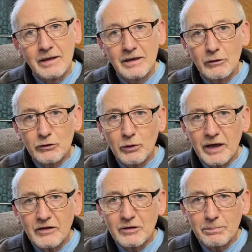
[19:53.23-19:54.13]
let's go and
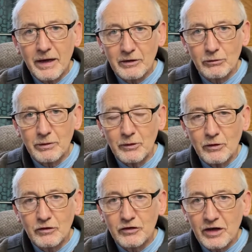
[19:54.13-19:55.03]
get this panel
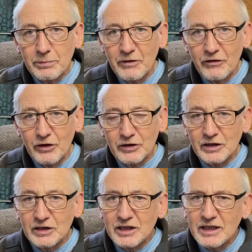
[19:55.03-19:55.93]
removed, because that's my first
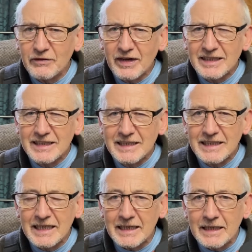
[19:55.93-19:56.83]
thing, to see if I can
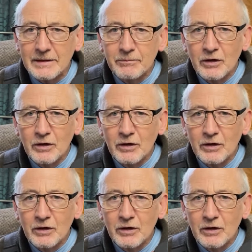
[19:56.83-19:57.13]
see